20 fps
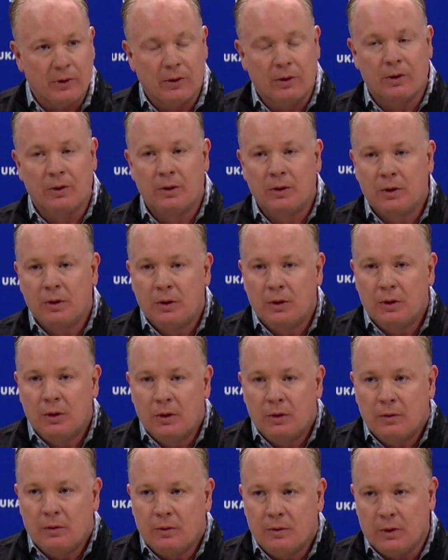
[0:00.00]
For
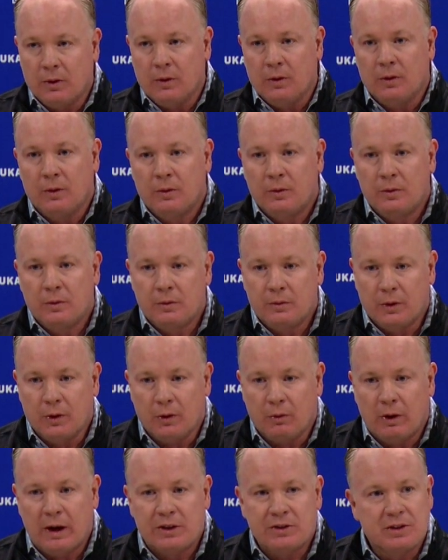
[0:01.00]

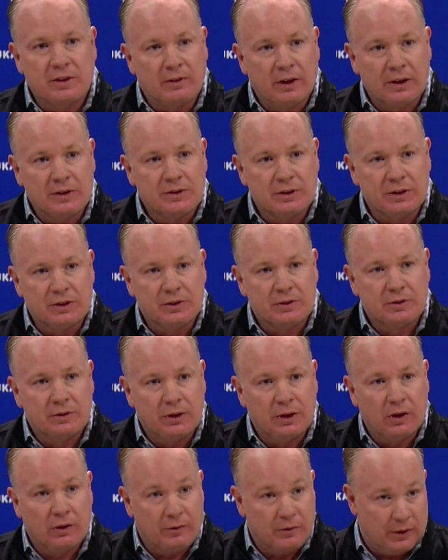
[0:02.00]
the rest of us, it's,
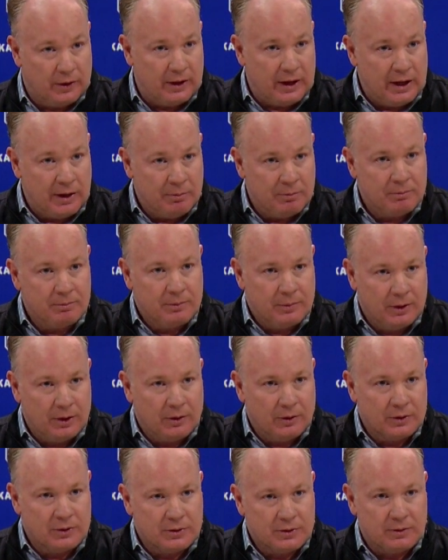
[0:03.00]
you know, for them,
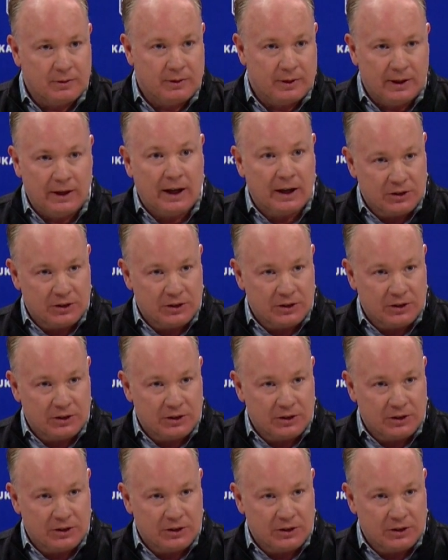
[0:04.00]
you know, it's